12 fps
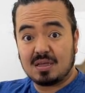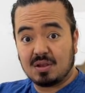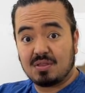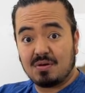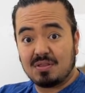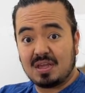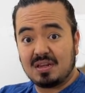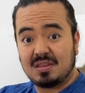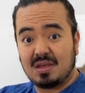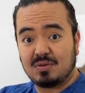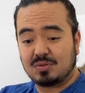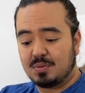I'd throw that in
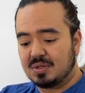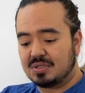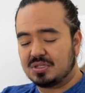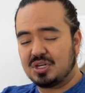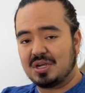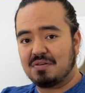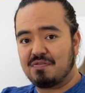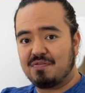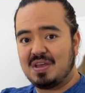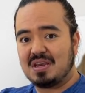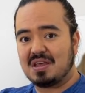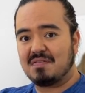there as well, because chicken
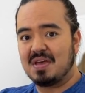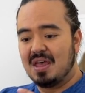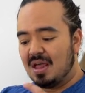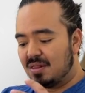feet have